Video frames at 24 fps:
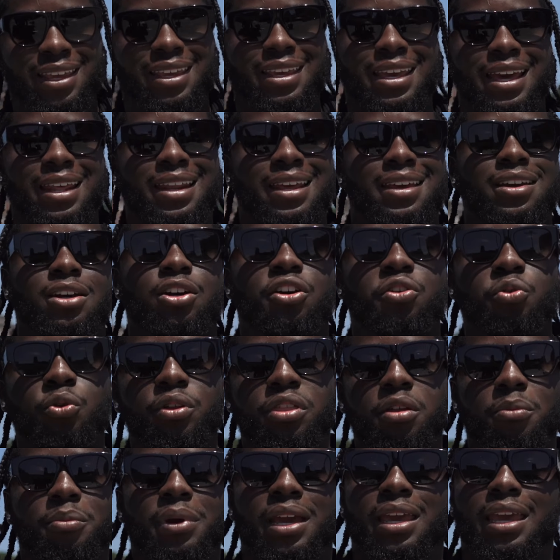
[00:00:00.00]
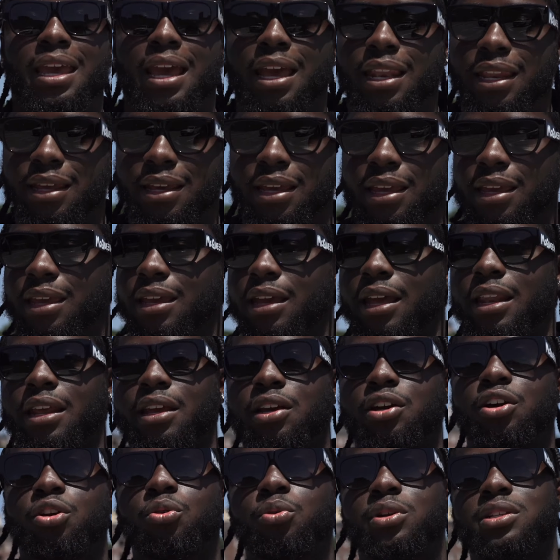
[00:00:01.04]
get in good with a mechanic, get
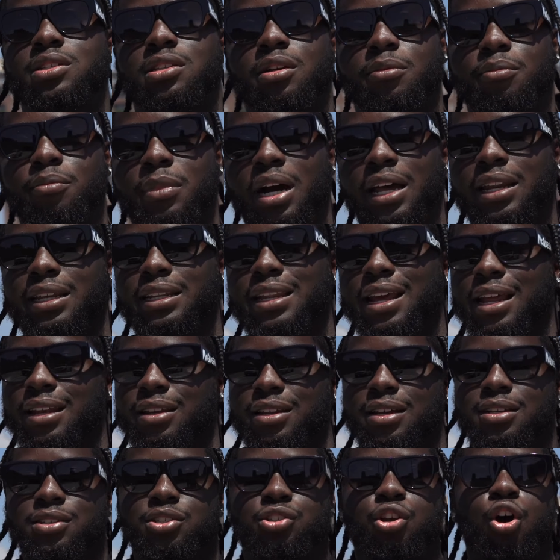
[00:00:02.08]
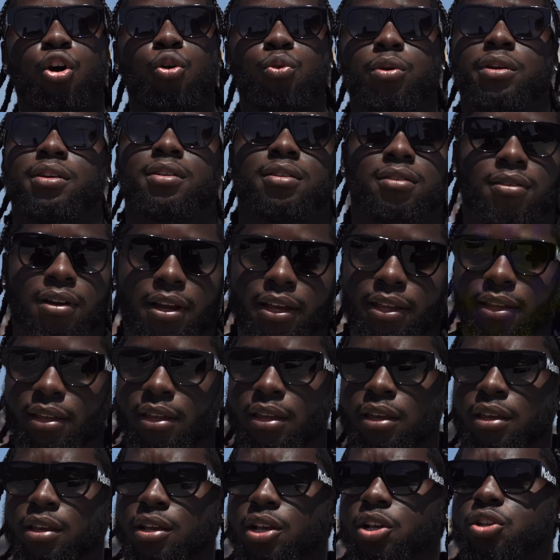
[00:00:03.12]
in good with somebody that does towing, right?
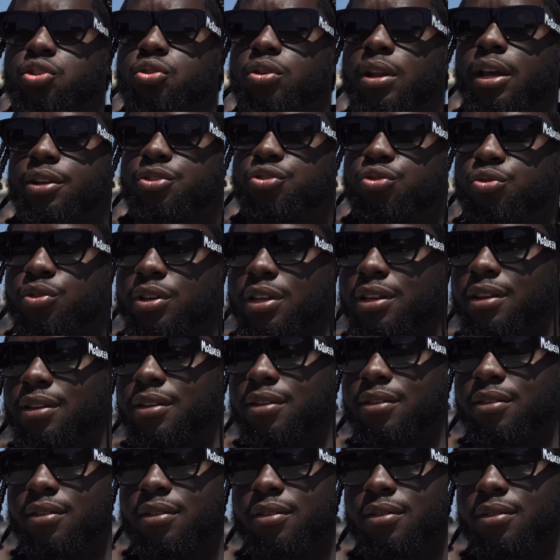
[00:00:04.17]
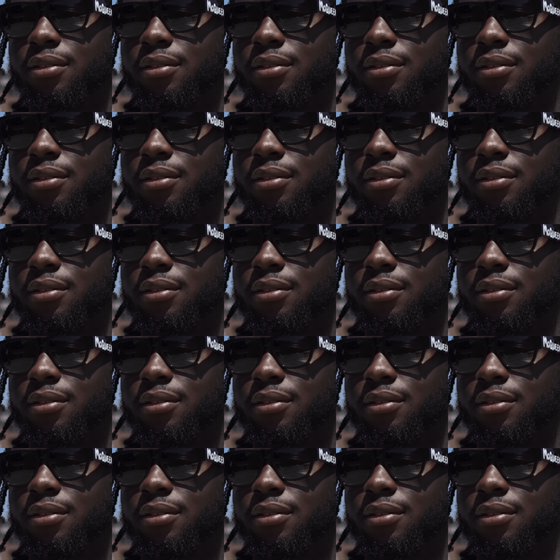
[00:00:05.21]
So that you can